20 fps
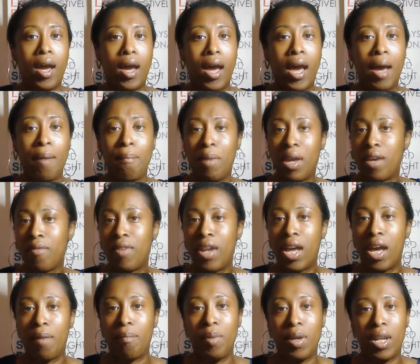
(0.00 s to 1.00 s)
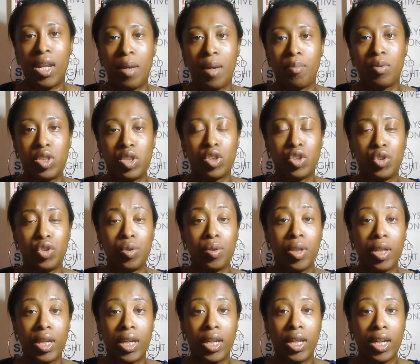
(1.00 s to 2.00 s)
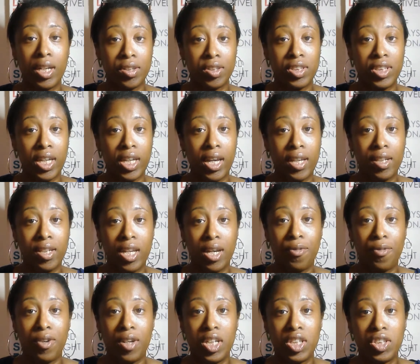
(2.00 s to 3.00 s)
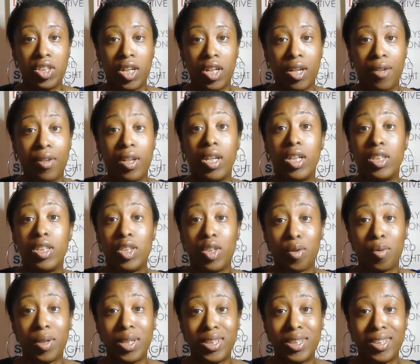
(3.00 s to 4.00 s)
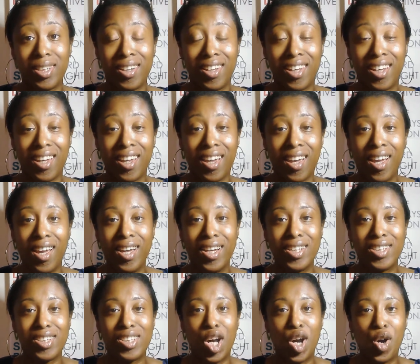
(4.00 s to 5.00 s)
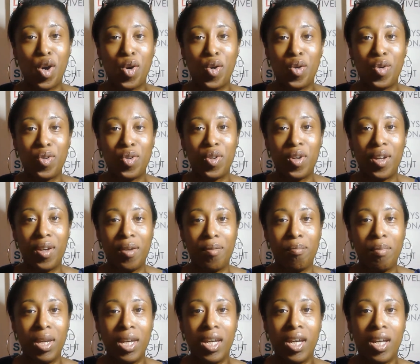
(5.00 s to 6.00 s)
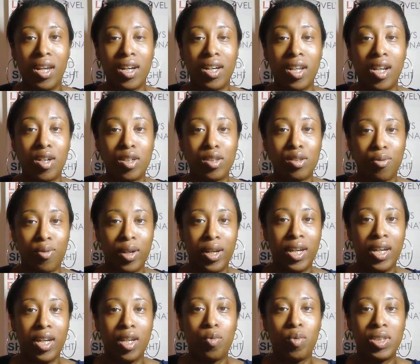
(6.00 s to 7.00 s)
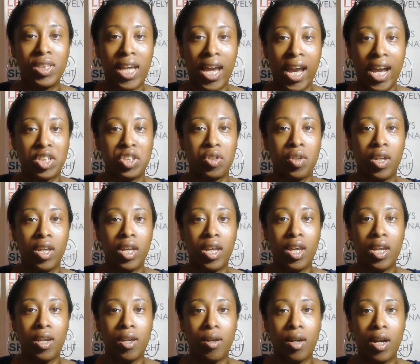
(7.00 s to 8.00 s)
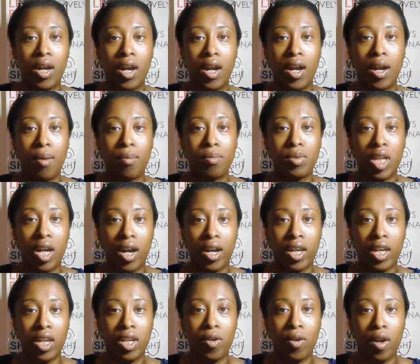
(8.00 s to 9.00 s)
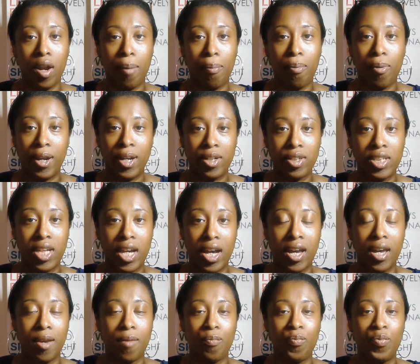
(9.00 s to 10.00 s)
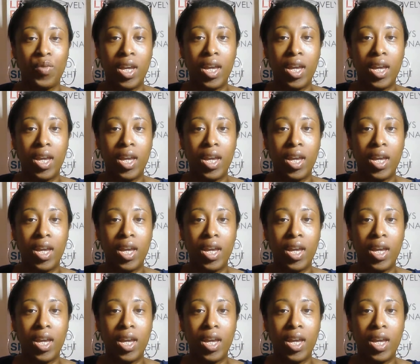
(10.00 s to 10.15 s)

I may have not been able to truly understand the definition of it until recently. So, me and a close friend was actually talking during our prayer time,